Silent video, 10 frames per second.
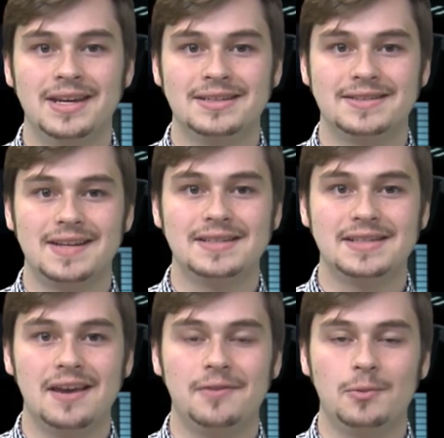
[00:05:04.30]
Stay
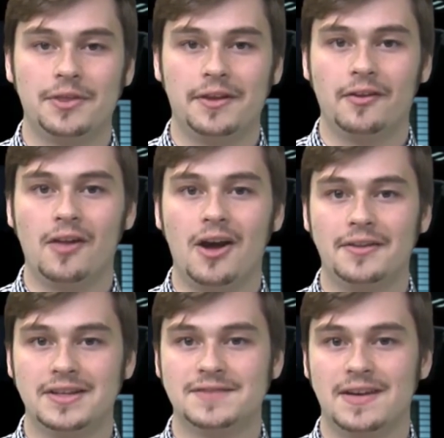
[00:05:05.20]
safe and within the law
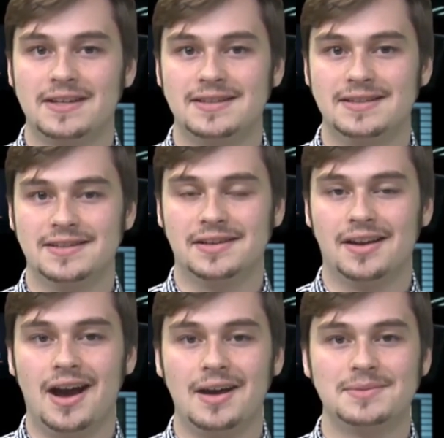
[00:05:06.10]
this fest season.
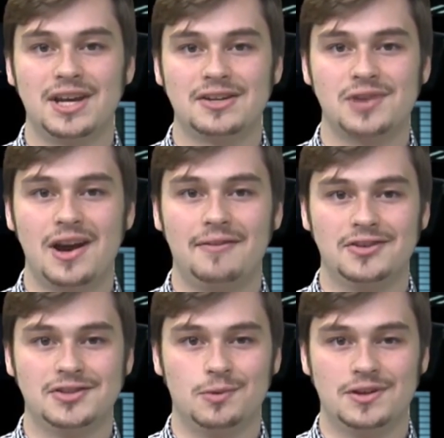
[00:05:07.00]
I'm Zach
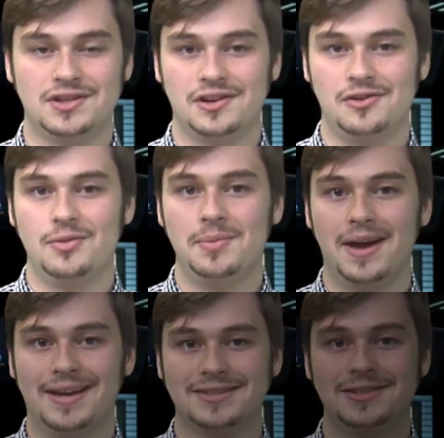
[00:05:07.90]
Shrivers, wishing you the
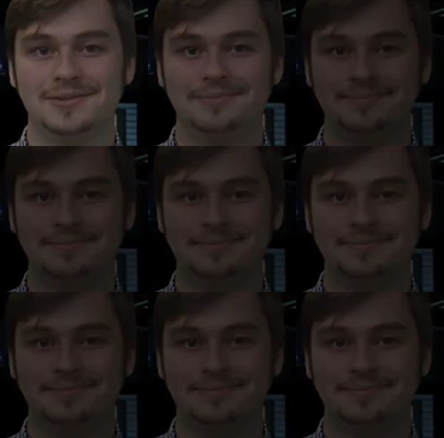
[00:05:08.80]
best.